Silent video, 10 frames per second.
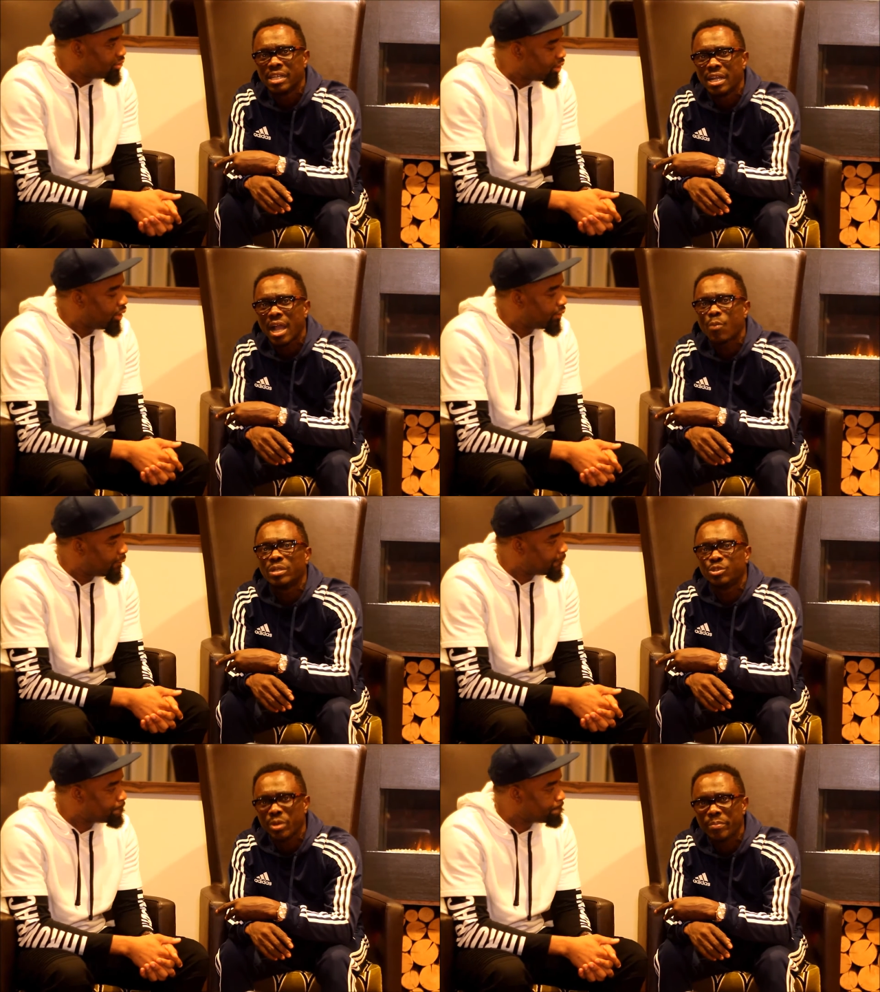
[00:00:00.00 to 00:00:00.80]
Speaker 1: Right. And
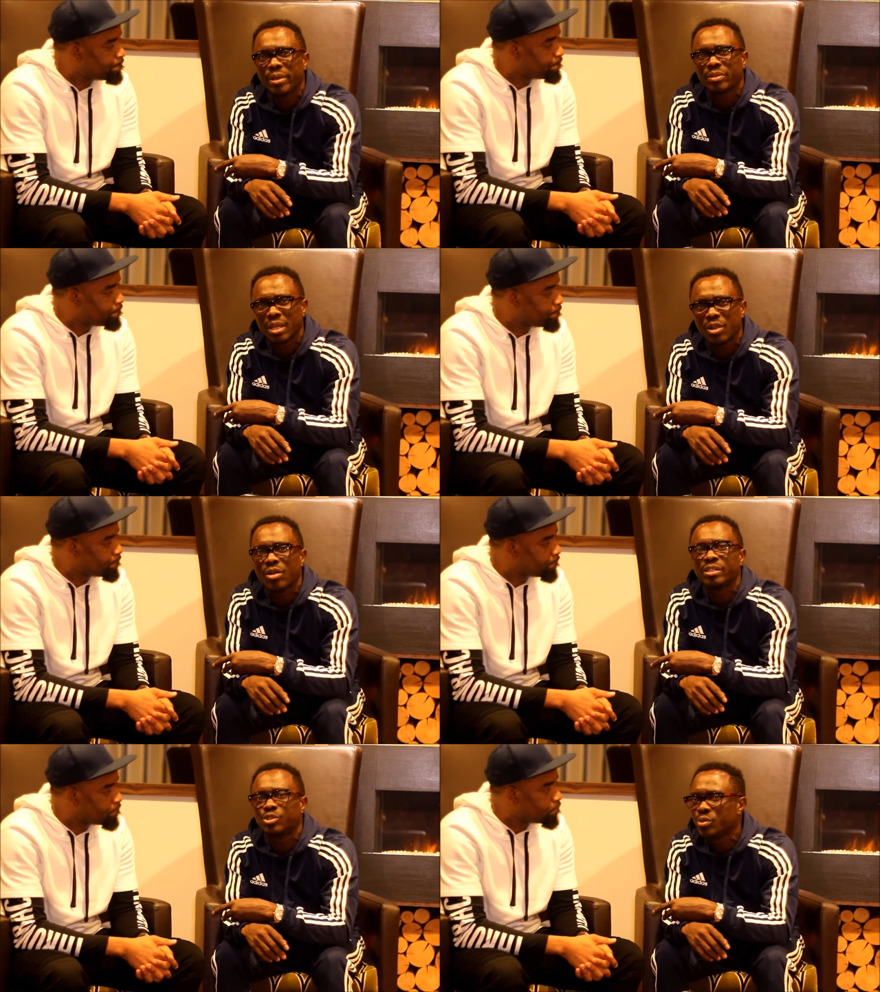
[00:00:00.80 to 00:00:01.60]
we're doing big things.
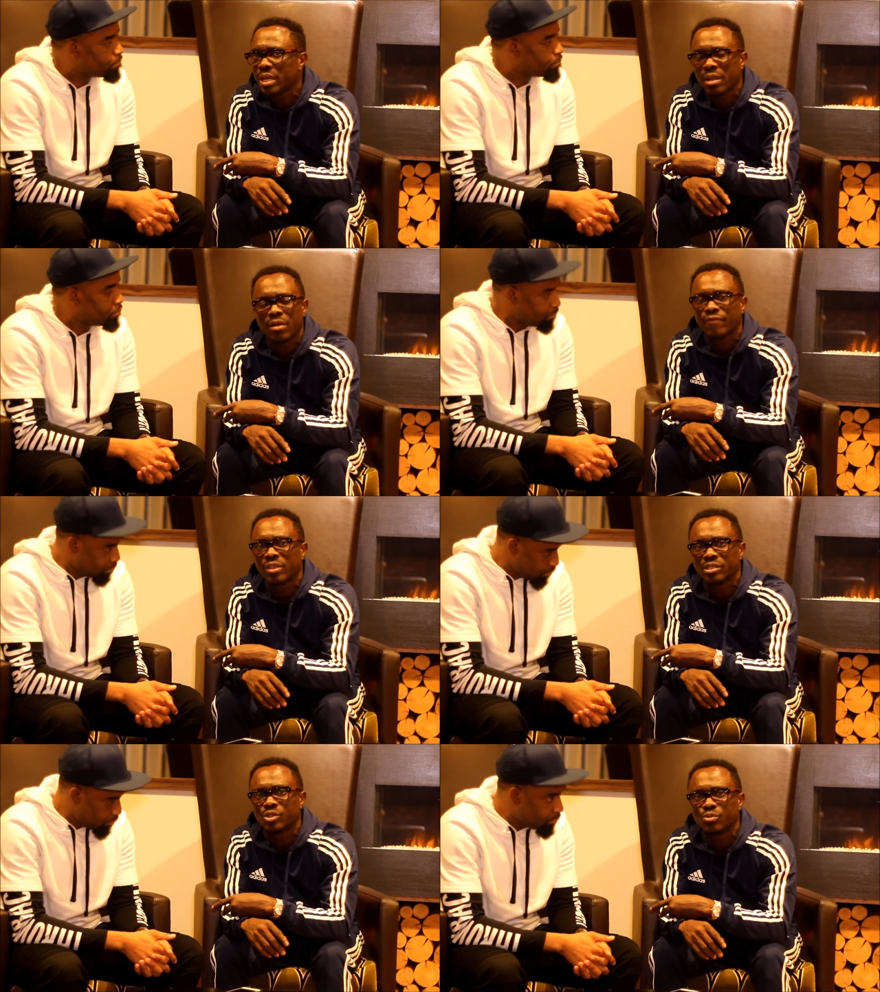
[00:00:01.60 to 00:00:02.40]
God is doing a lot of
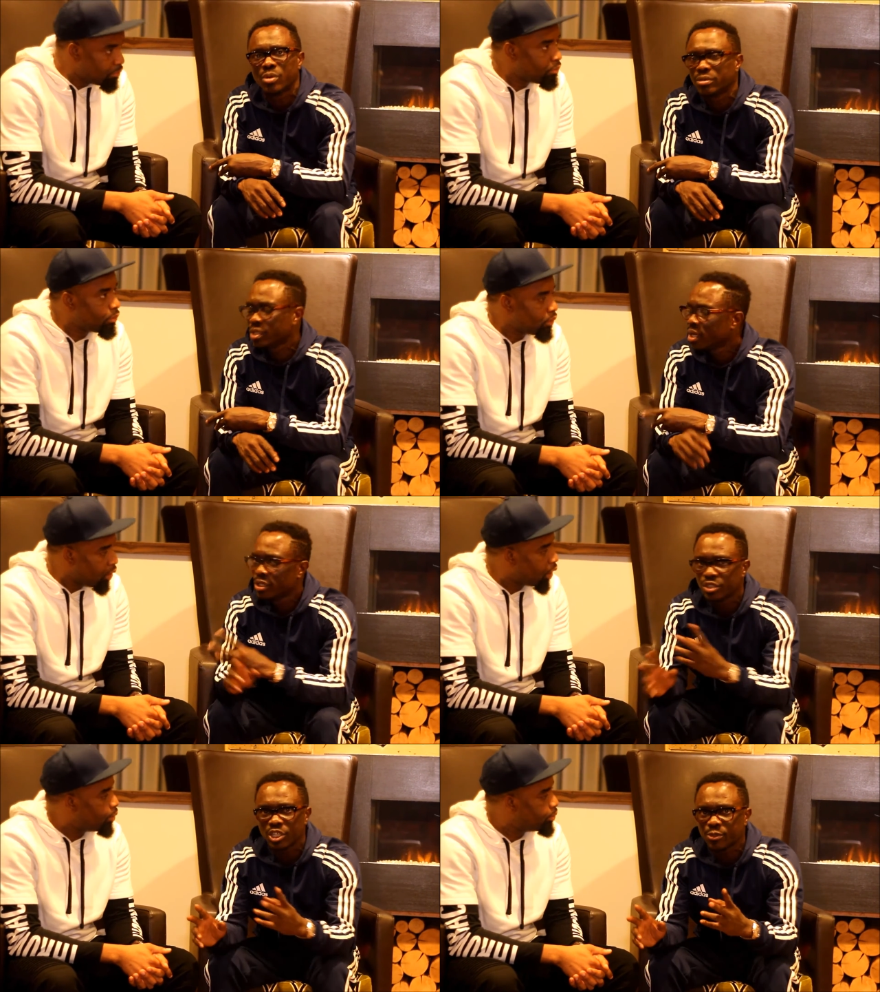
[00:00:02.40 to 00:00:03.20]
things to us.
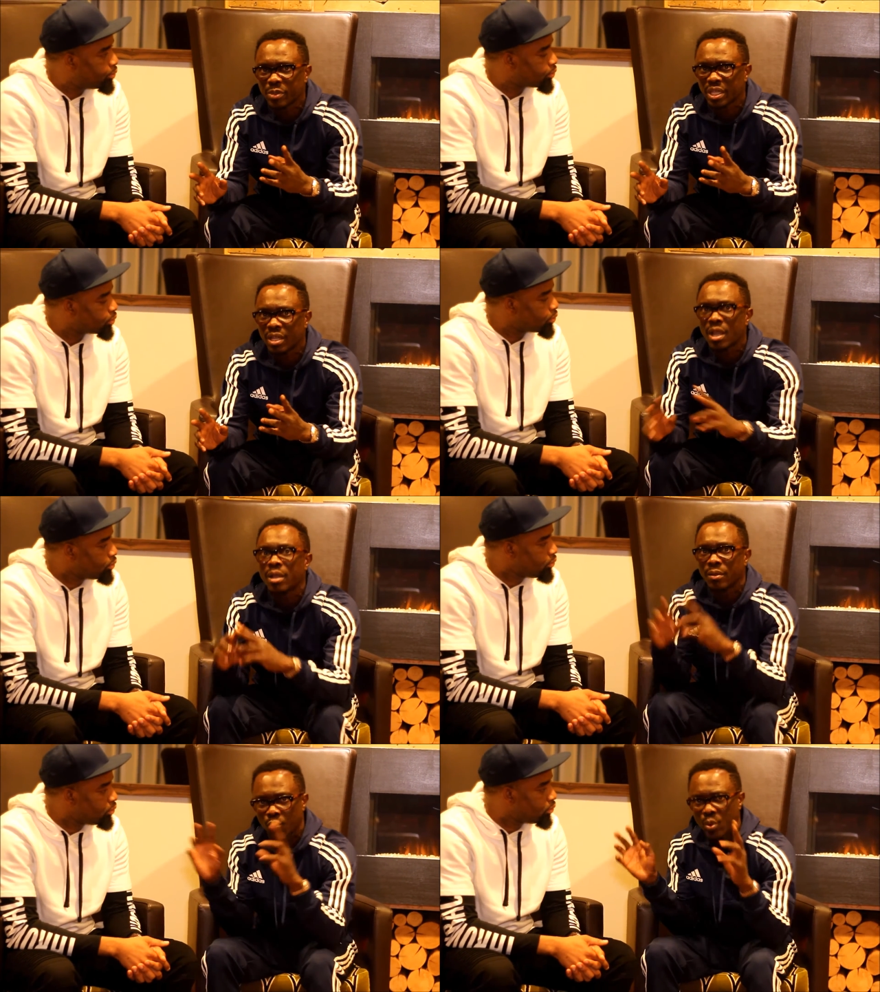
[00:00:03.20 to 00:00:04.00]
Okay. Trust me,
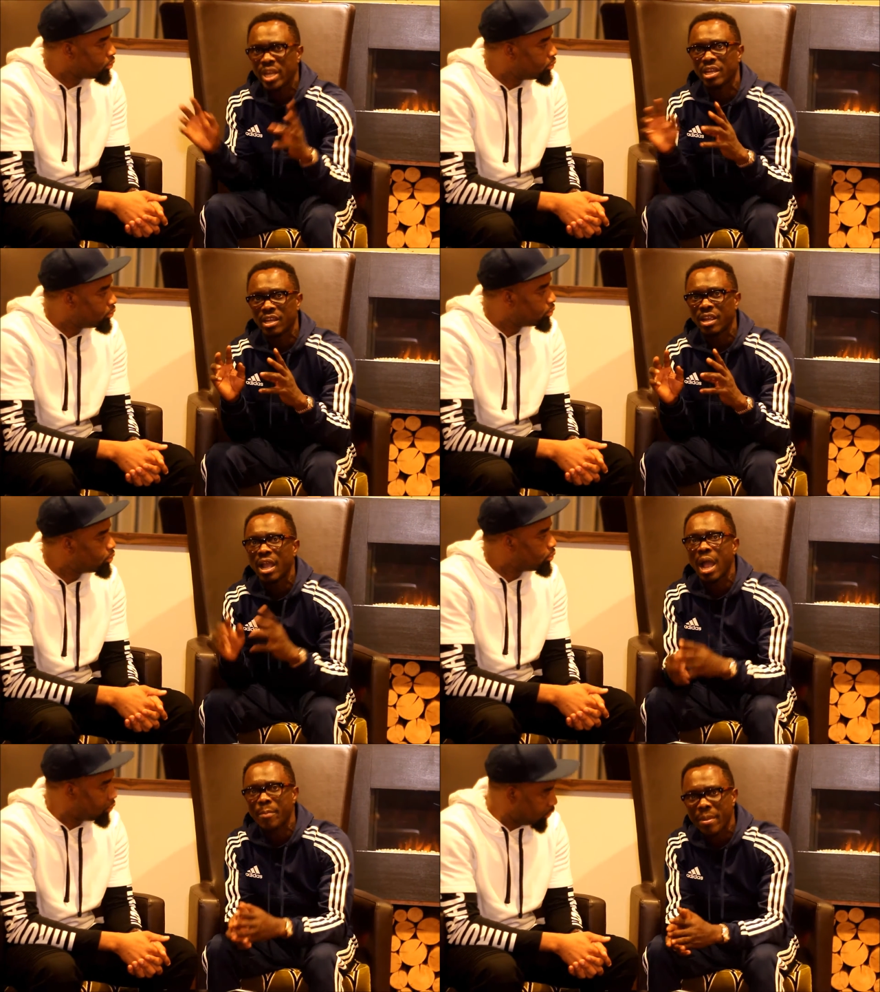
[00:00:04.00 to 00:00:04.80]
we
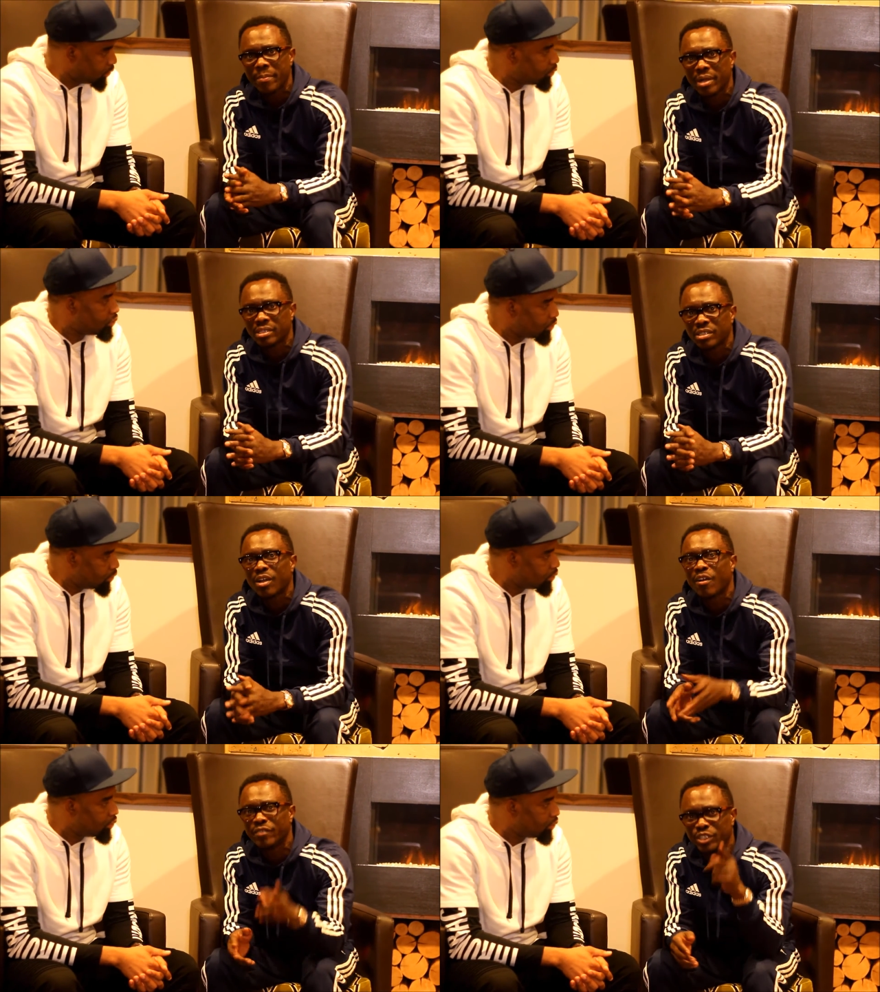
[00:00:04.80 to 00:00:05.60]
are members
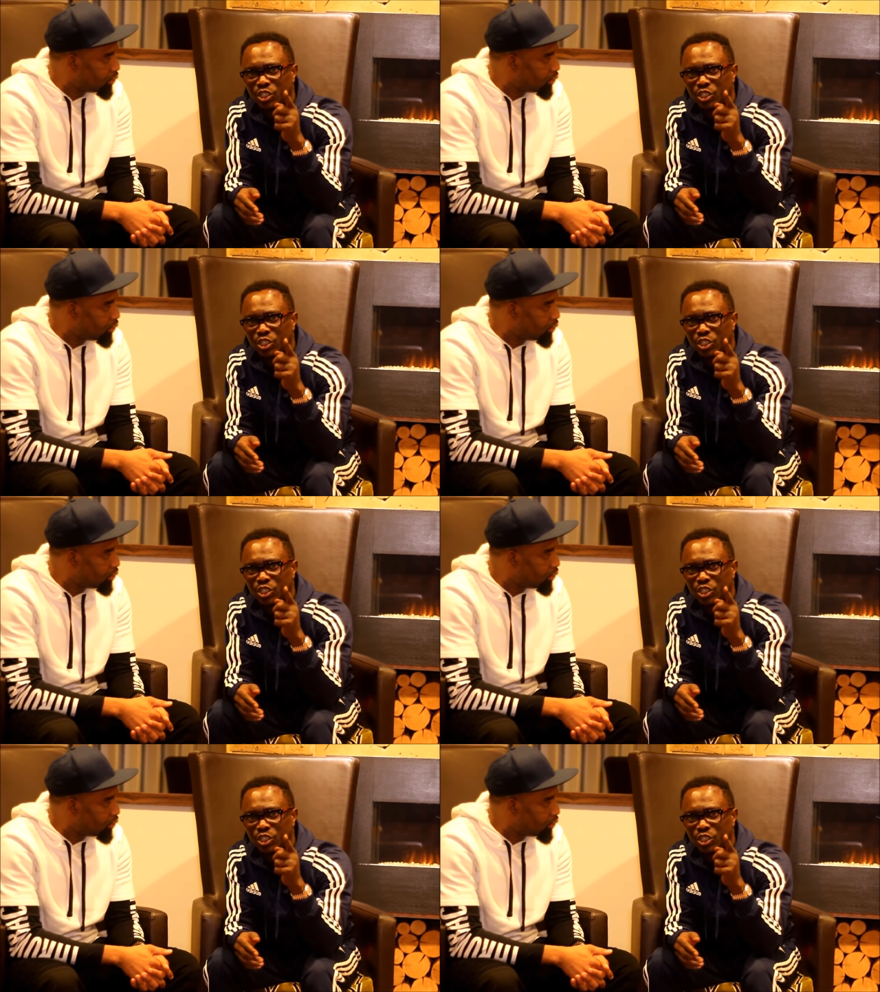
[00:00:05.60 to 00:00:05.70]
of the